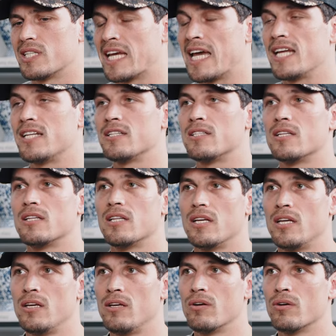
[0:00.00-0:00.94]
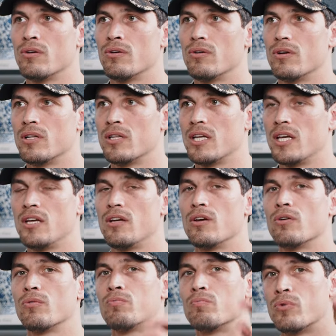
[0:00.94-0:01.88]
cater to the ego, mm. and the mm.
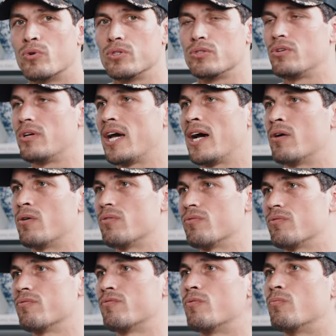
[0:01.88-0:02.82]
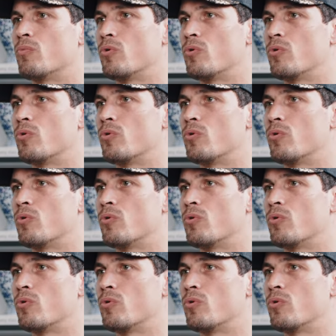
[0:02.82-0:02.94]
ego points you out for